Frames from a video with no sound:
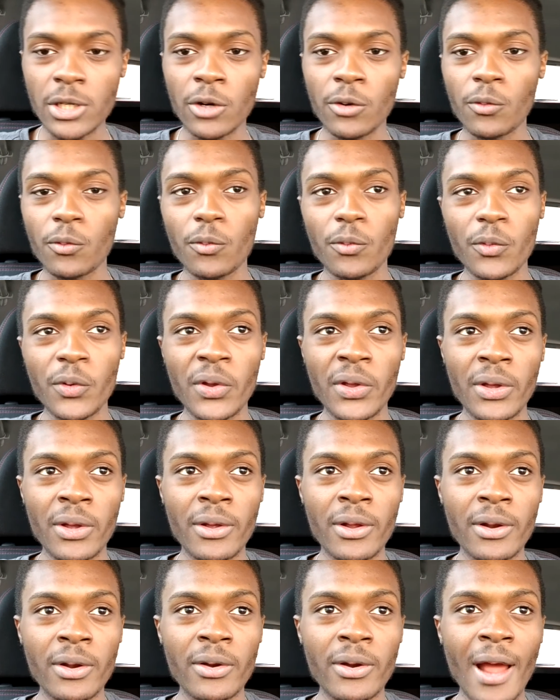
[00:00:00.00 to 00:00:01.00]
So
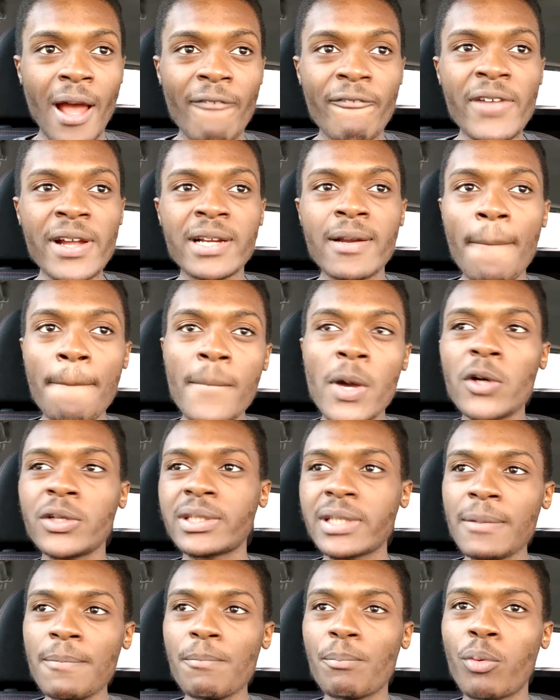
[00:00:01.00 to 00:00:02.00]
I think the
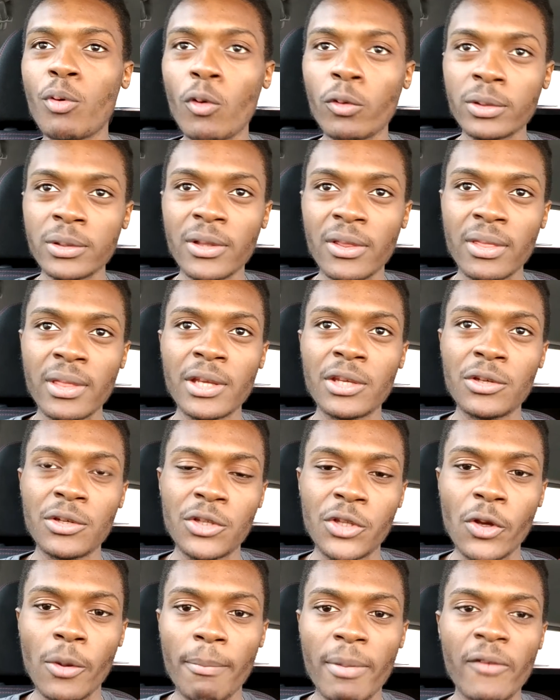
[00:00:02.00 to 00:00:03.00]
most important thing
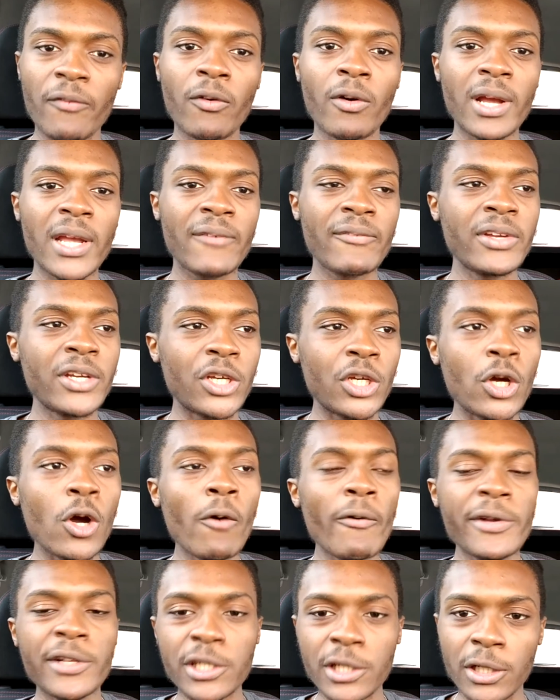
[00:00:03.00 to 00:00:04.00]
you do before even
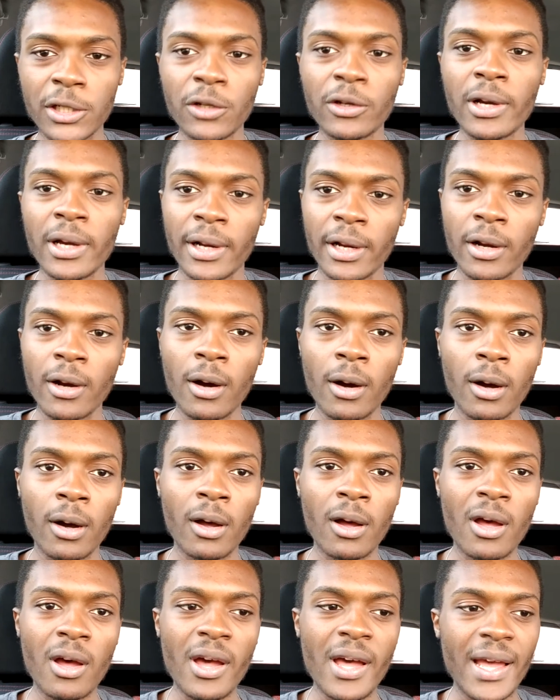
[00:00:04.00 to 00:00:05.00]
going to look at a
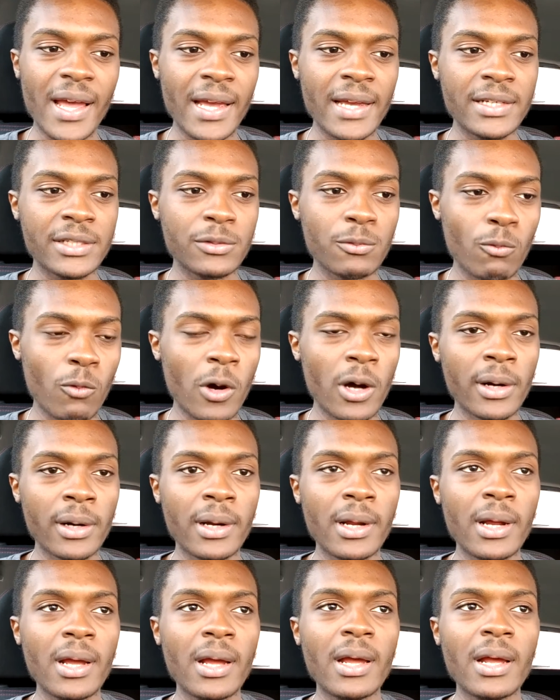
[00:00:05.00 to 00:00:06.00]
car is,
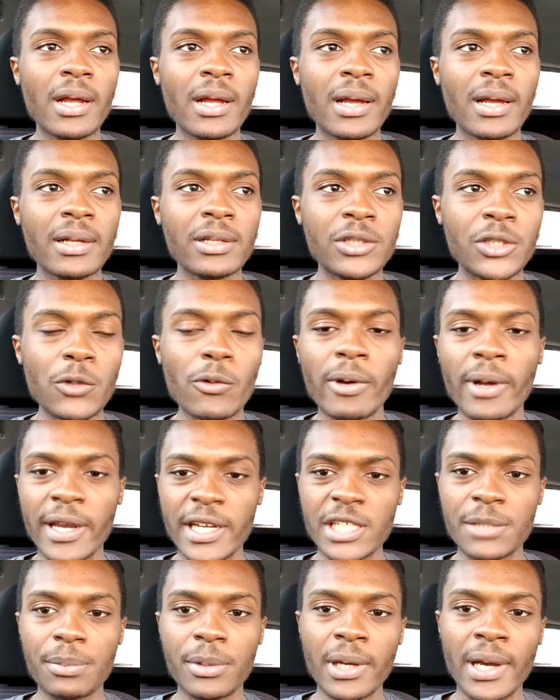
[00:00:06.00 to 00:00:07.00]
one, do a
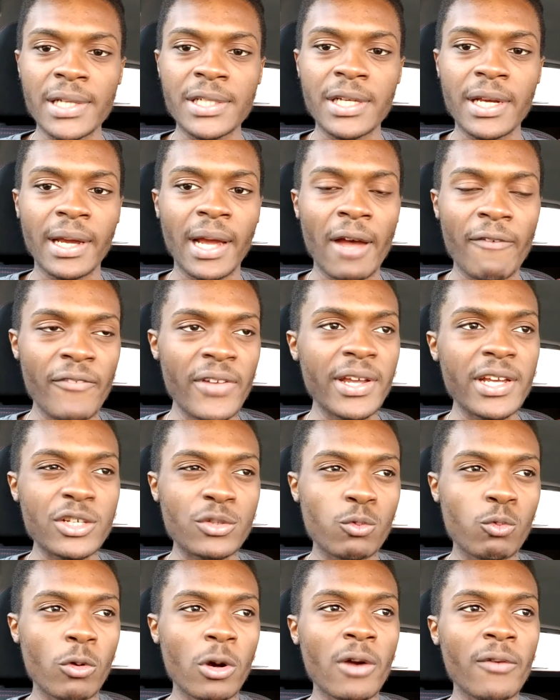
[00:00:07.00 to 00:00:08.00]
HPI check. I think
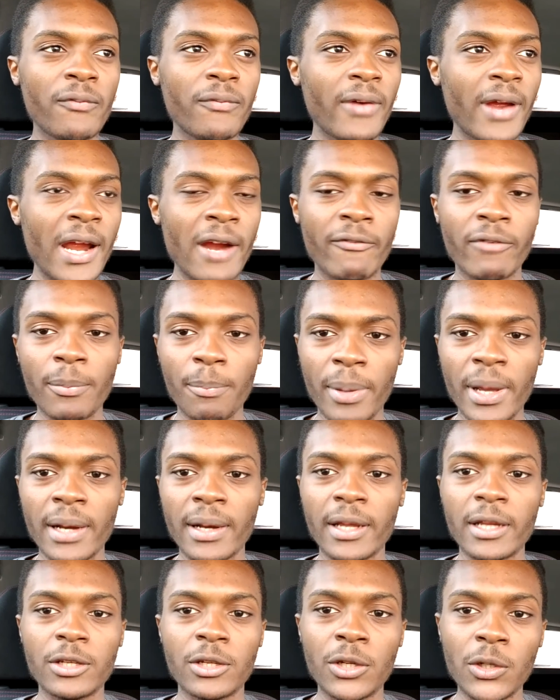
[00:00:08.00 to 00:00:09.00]
it's worth every
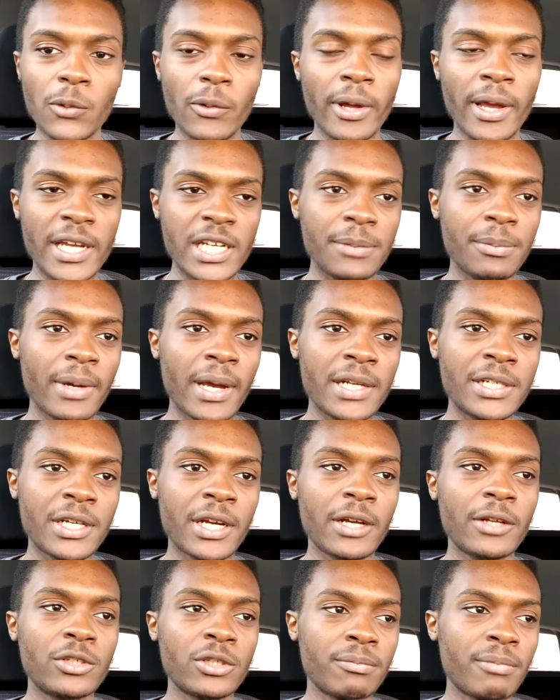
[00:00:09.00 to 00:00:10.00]
penny. Do a HPI
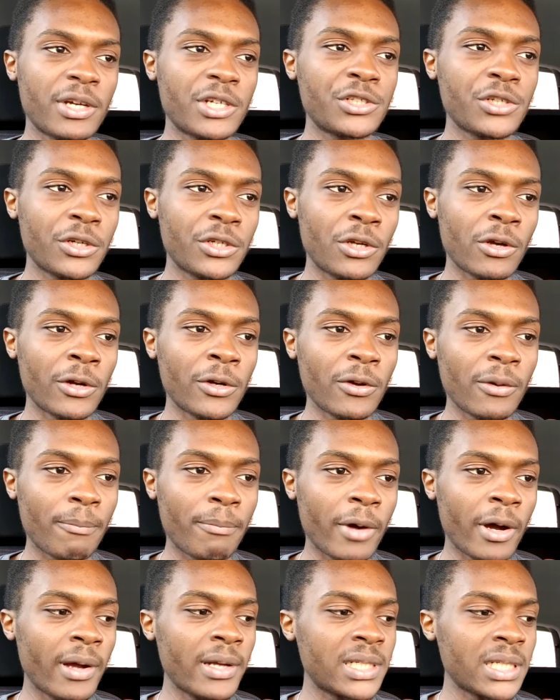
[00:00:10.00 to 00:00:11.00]
check to make sure you're
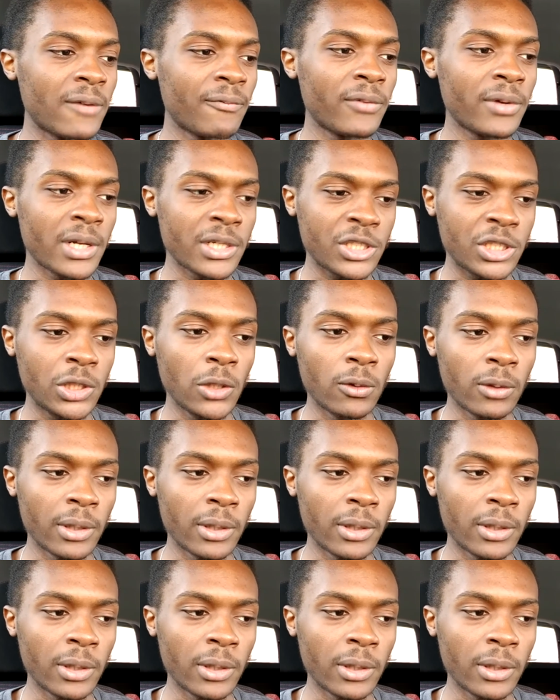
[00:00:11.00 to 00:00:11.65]
not buying something that's